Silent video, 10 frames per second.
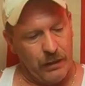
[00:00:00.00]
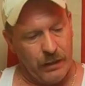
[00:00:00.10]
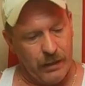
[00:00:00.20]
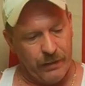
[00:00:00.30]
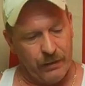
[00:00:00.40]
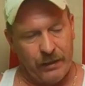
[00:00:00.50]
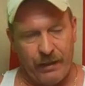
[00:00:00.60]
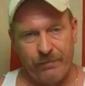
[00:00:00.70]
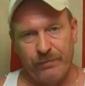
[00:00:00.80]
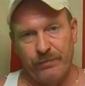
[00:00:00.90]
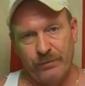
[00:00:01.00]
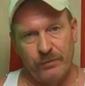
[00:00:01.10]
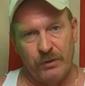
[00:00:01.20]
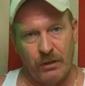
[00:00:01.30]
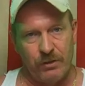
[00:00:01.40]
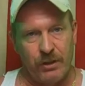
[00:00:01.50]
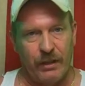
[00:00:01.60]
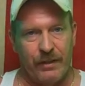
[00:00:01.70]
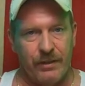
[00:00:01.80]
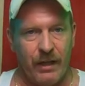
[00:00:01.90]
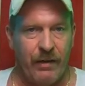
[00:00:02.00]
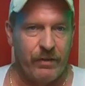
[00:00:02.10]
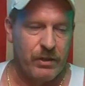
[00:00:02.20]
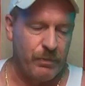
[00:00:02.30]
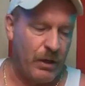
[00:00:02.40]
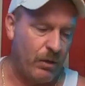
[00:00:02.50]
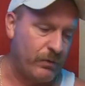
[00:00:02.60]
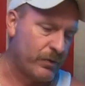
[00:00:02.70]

Uh, the life, you know, she likes to have a smell,